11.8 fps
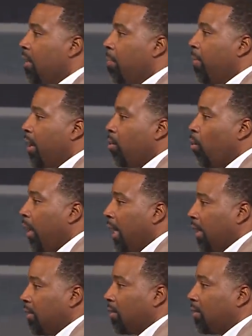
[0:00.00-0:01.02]
But
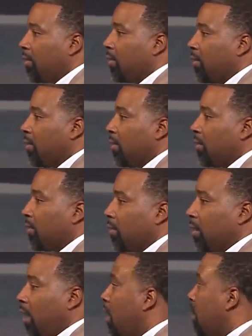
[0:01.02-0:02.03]
when?
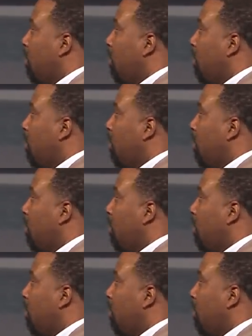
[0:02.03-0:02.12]
Are y'all